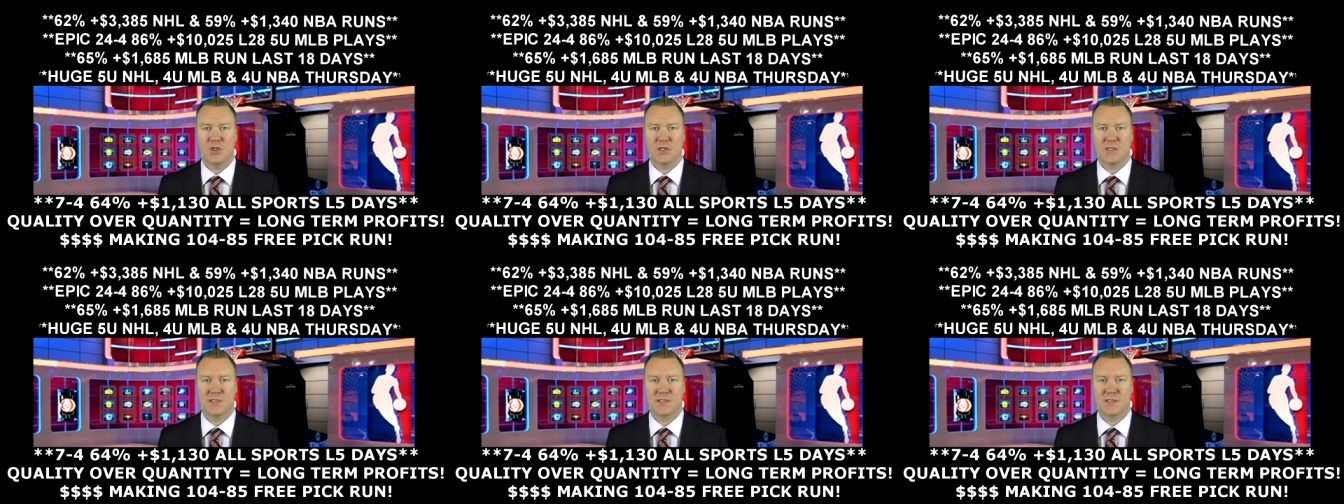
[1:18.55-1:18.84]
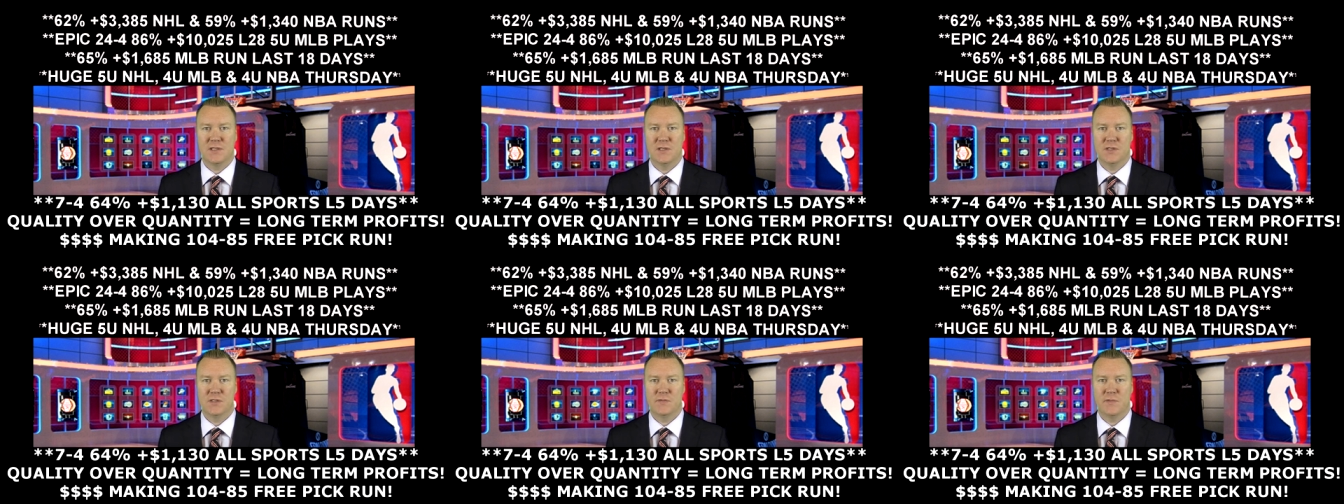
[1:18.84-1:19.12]

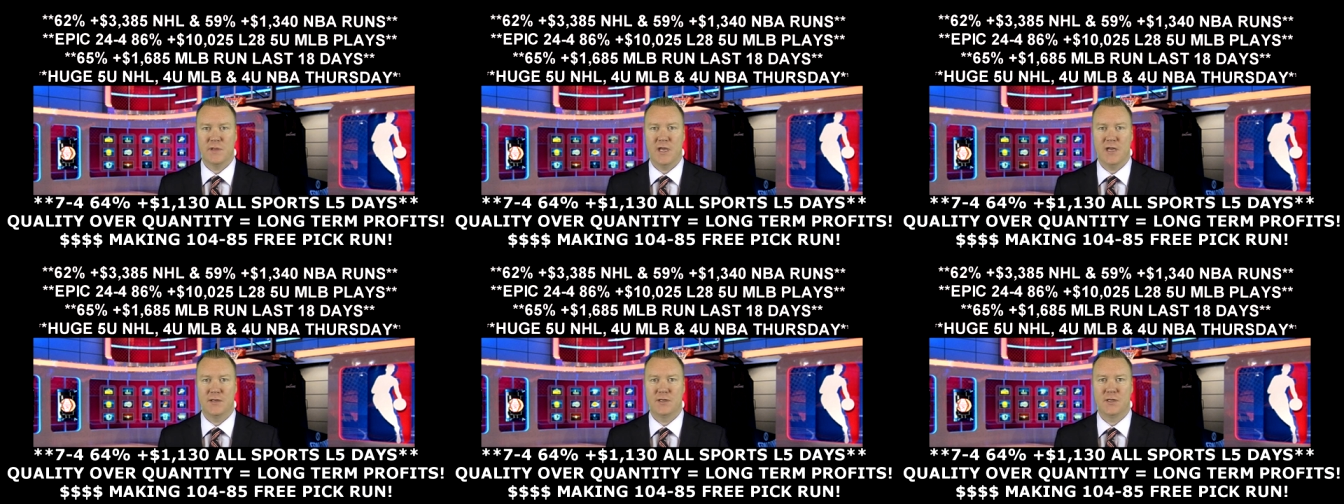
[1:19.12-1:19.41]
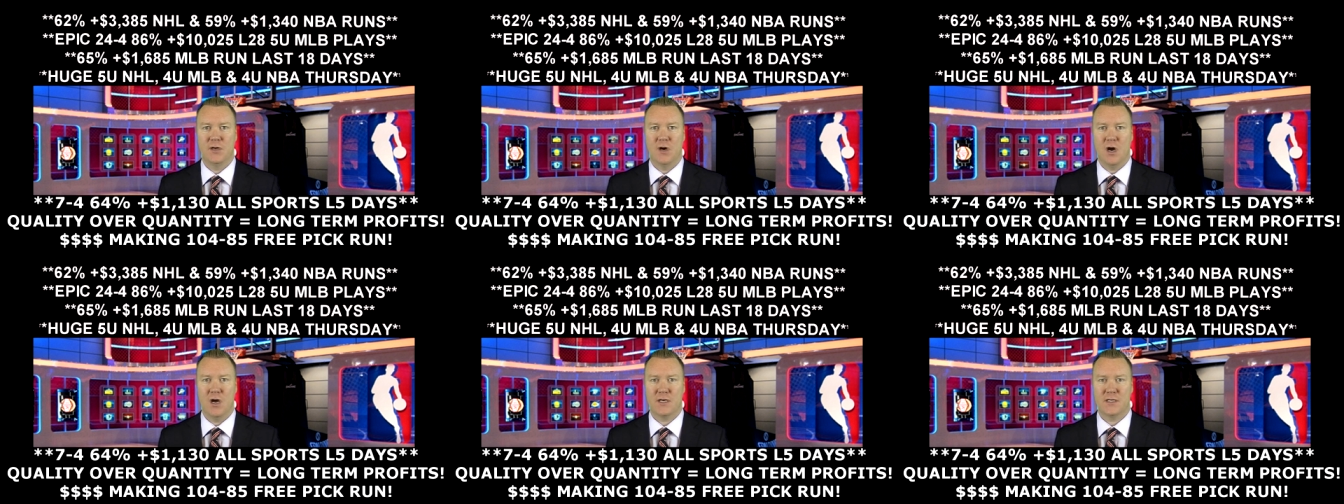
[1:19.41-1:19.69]
exclusively at
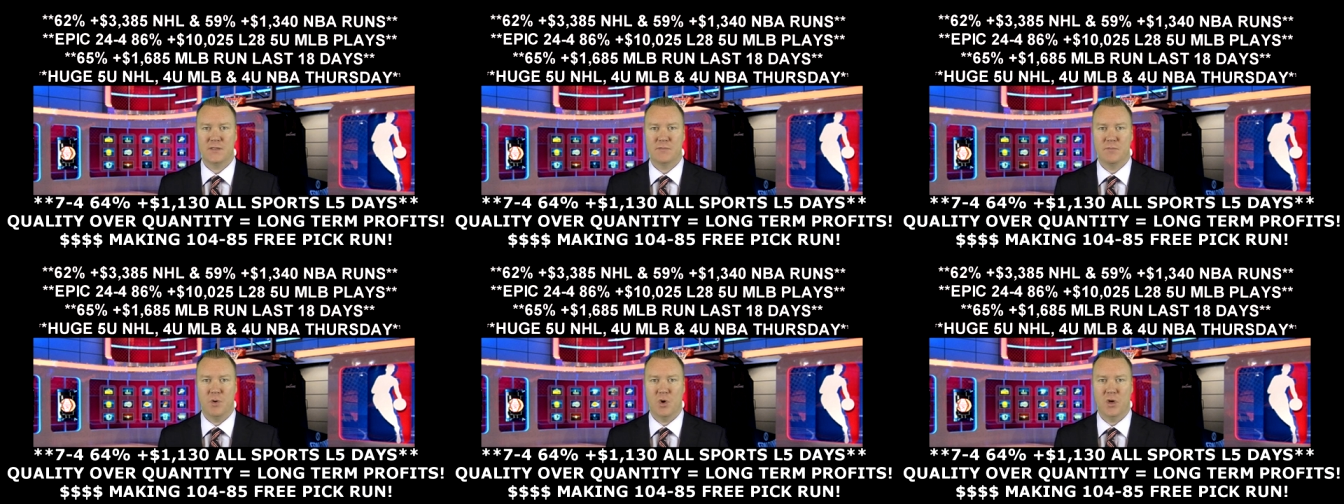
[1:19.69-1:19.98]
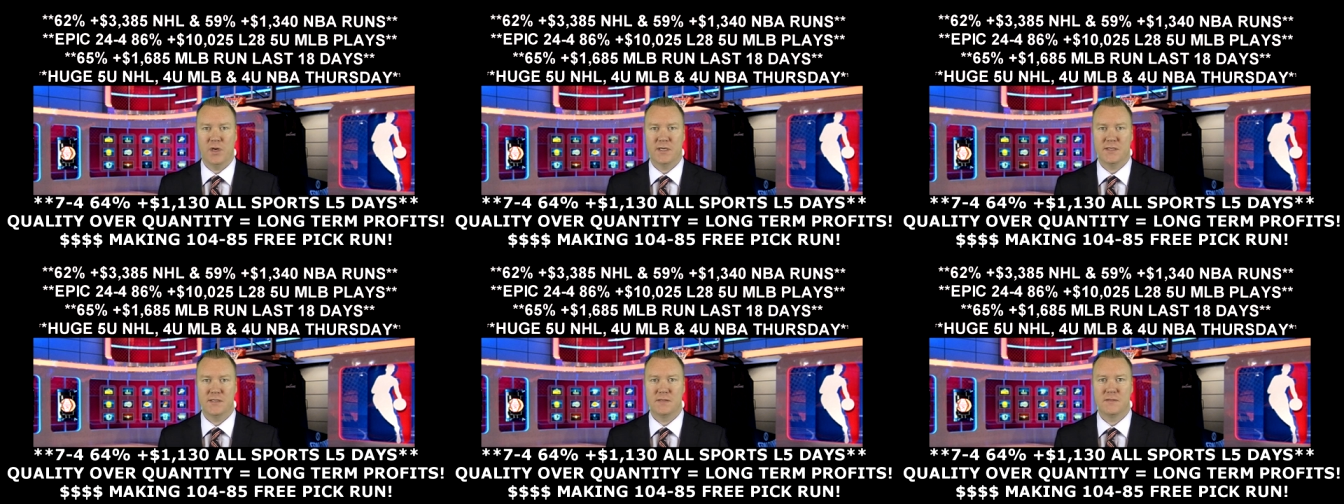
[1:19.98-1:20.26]
doc
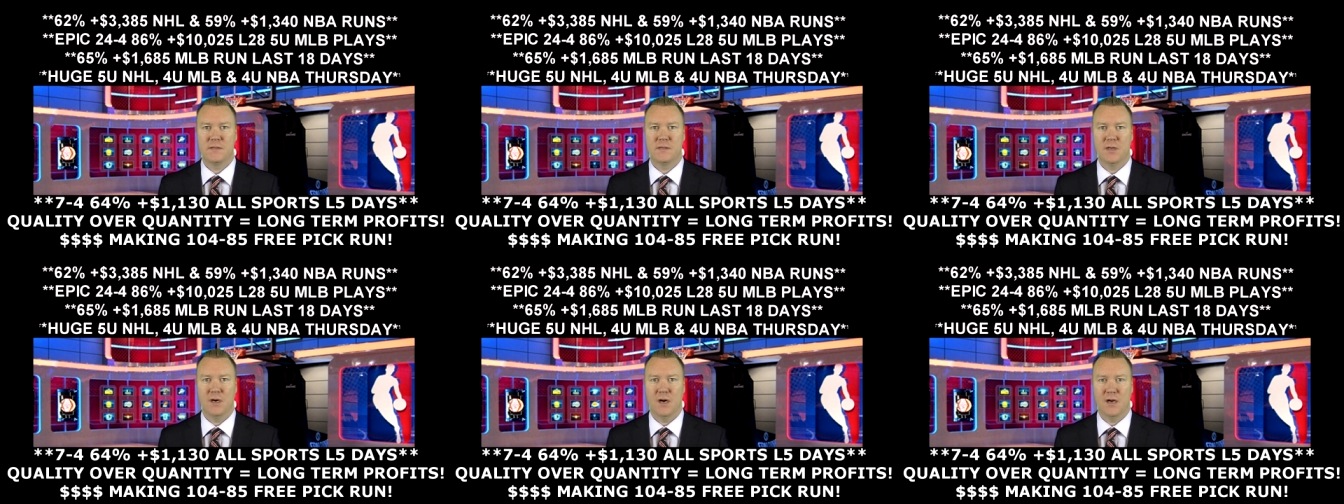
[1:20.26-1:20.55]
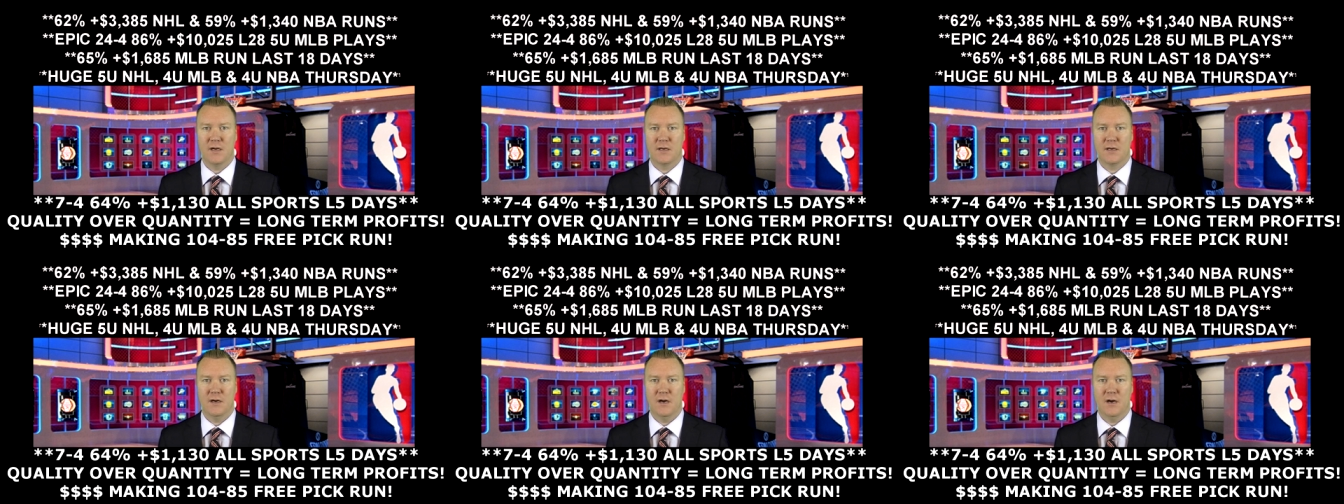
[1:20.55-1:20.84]
sports
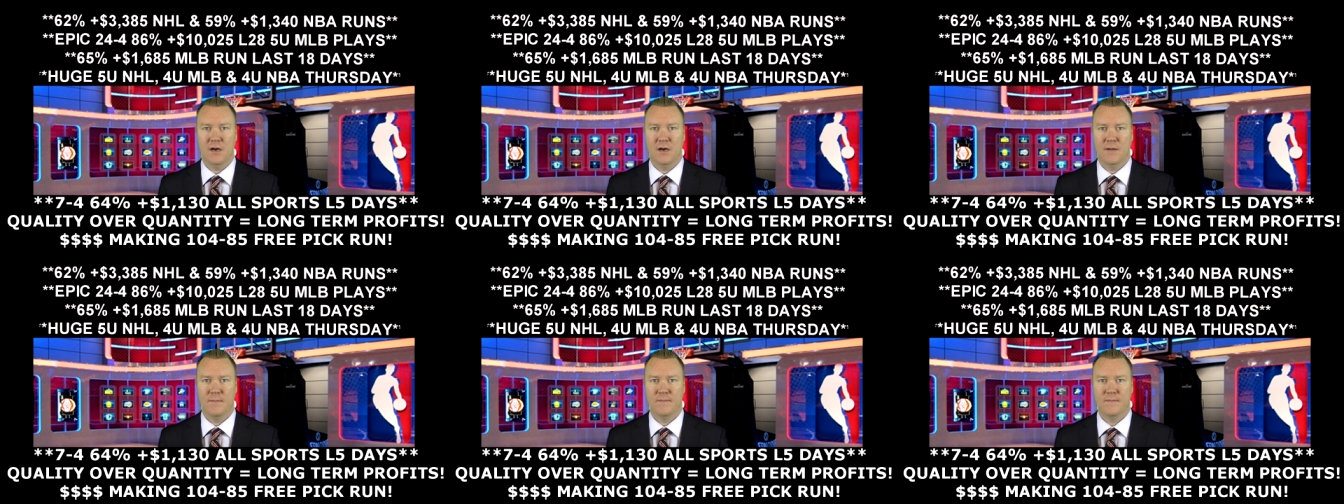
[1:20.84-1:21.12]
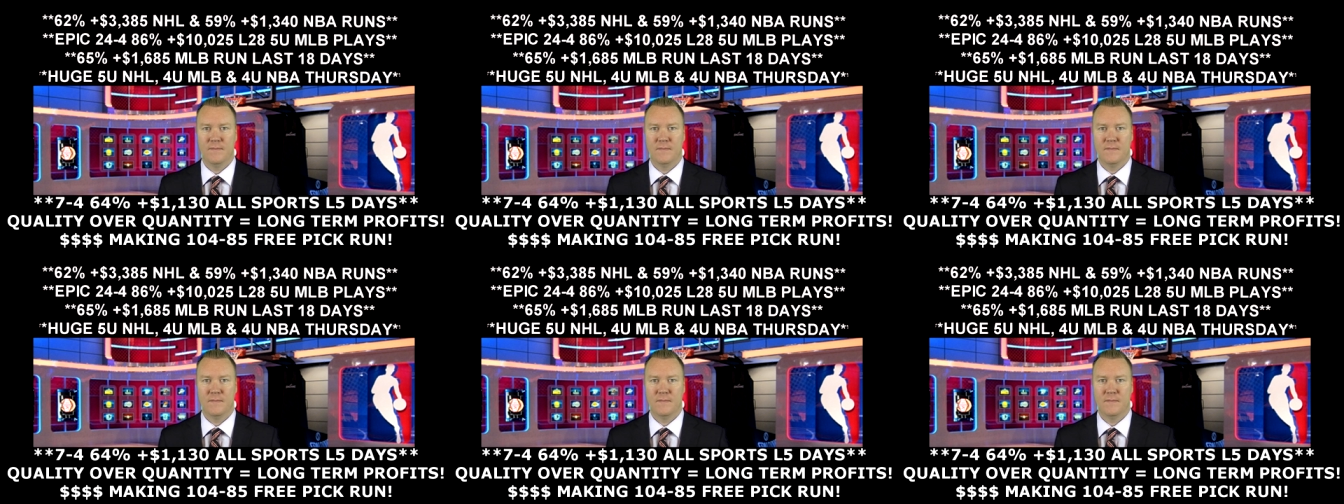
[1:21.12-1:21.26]
dot com.